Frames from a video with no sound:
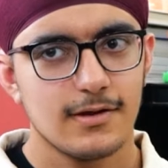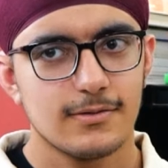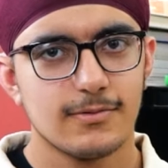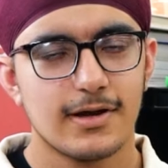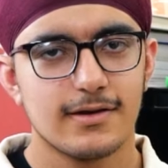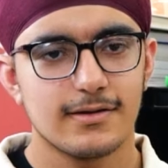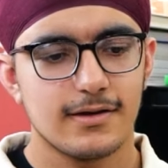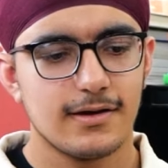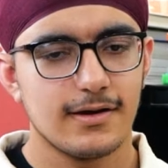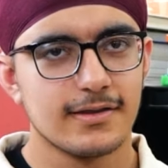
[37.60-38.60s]
Well,
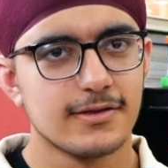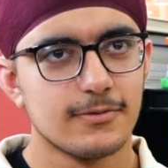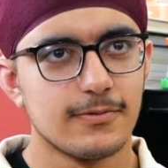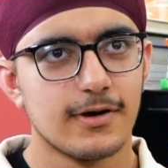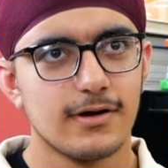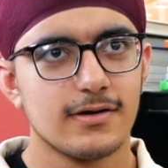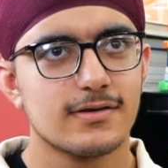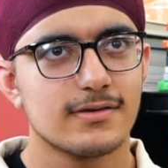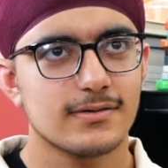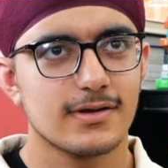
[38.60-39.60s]
in the world,